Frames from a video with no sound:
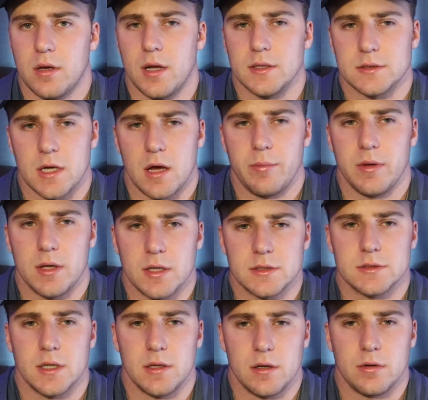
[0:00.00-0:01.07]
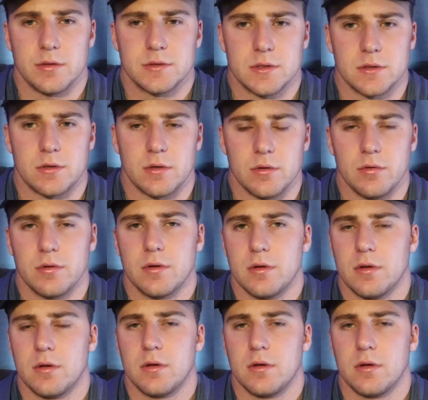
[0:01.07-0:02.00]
And it's all because they know it's the truth.